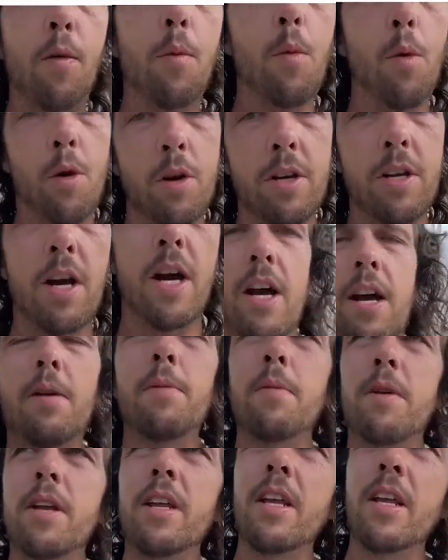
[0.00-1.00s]
more time,
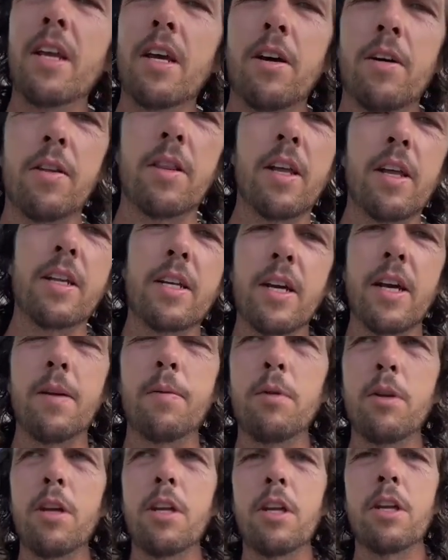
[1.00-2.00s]
money, health, that time
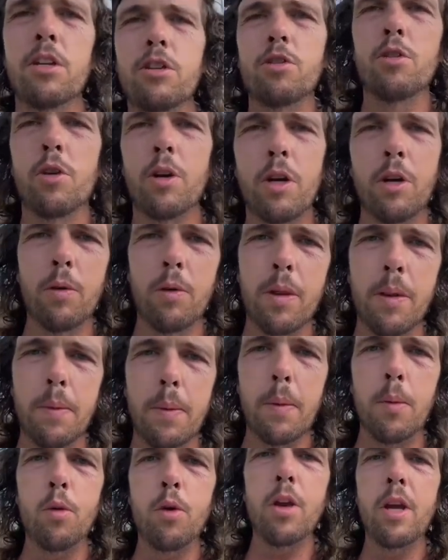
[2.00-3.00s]
you can enjoy it with the
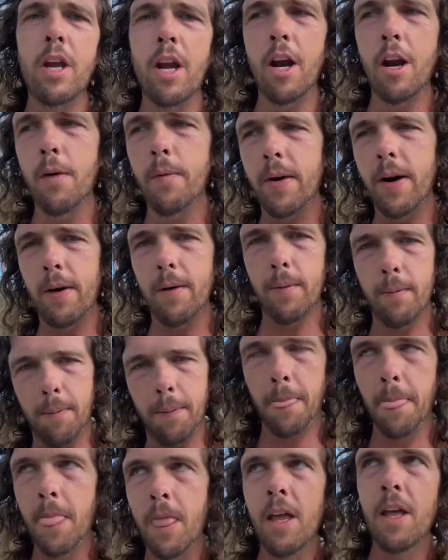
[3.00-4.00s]
people you care about.
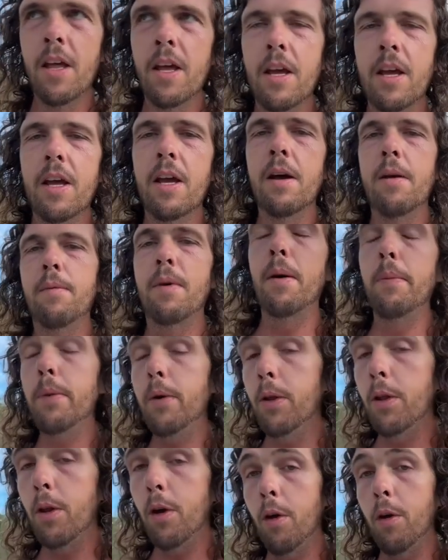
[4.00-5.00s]
By
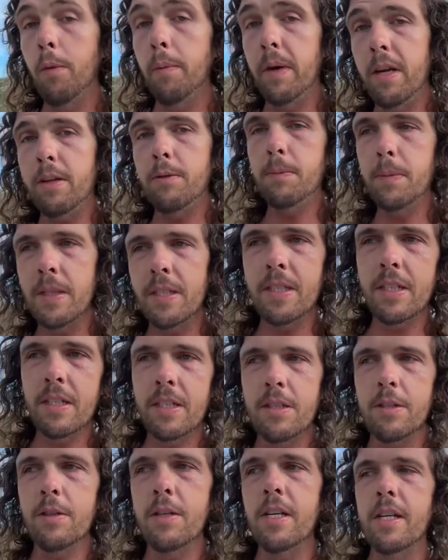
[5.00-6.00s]
building a homemade business,
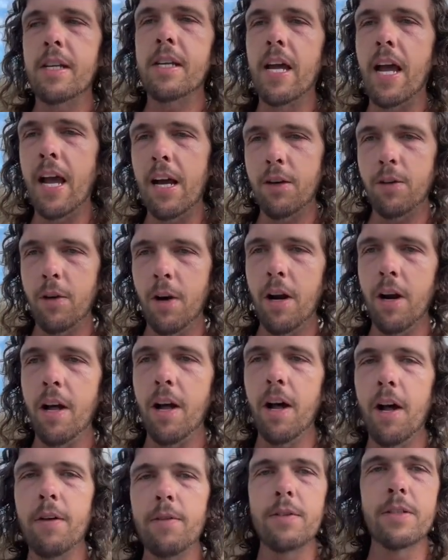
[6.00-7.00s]
you get tax
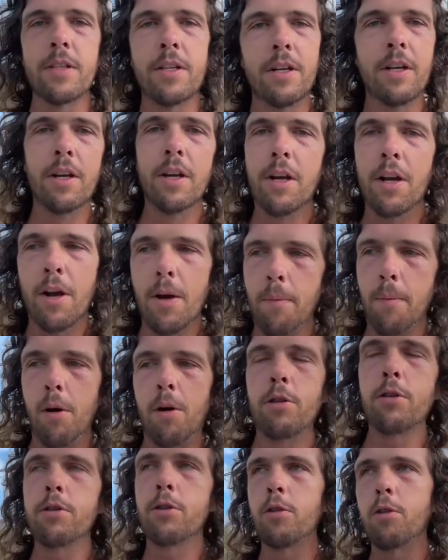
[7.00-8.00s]
write-offs,
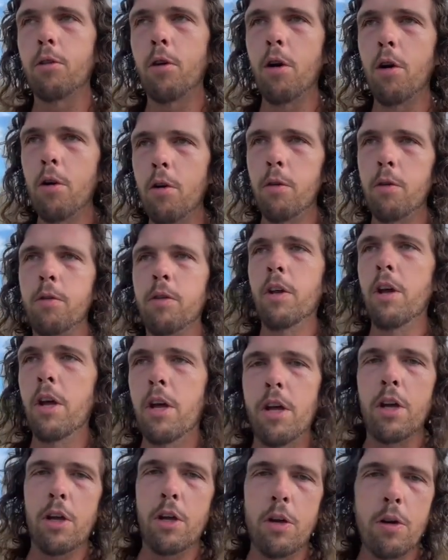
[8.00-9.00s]
personal growth.
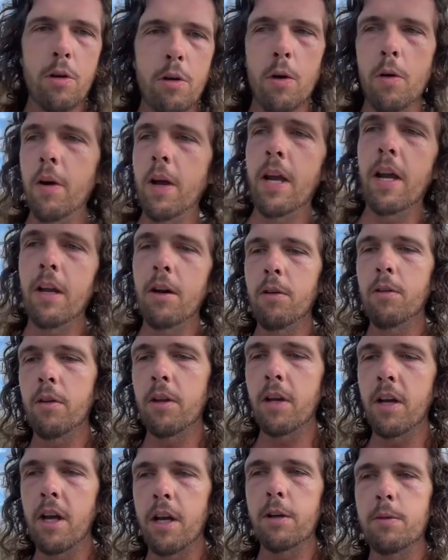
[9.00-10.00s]
You don't handle the
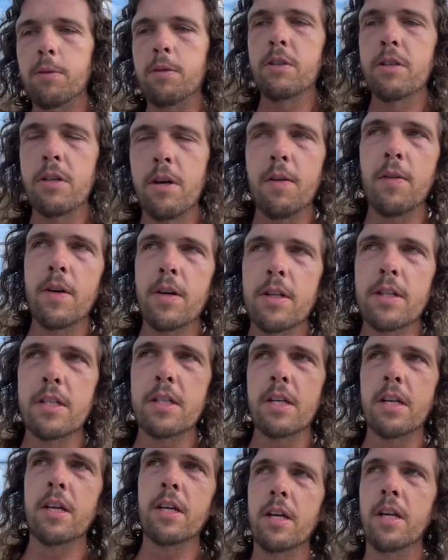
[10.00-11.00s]
customer service,
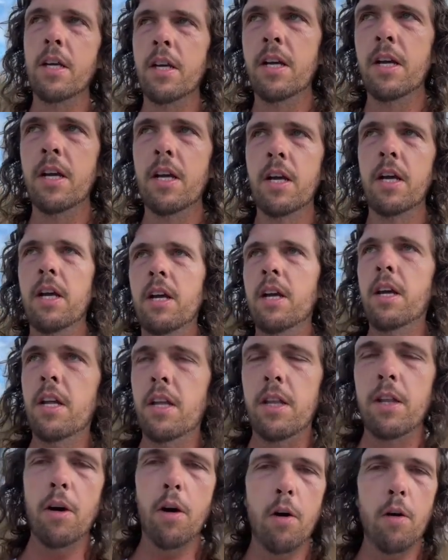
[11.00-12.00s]
the,
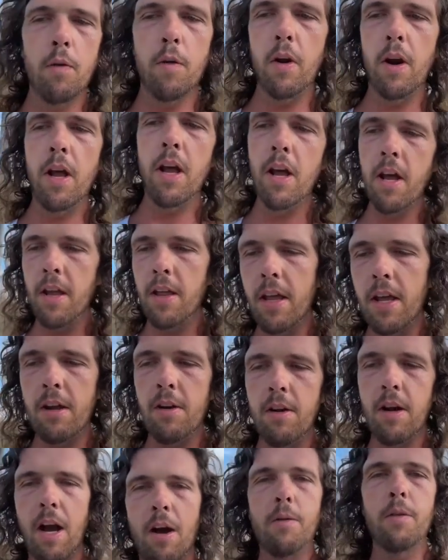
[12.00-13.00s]
the overhead that you
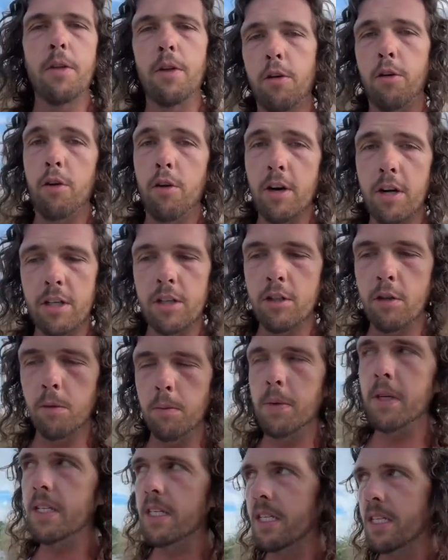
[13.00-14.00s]
got with the traditional
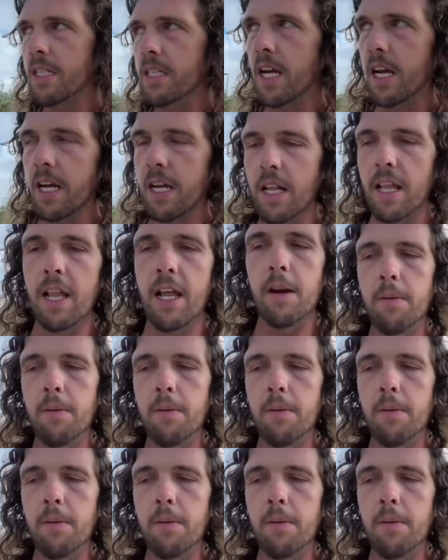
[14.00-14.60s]
business. Hey, a lot of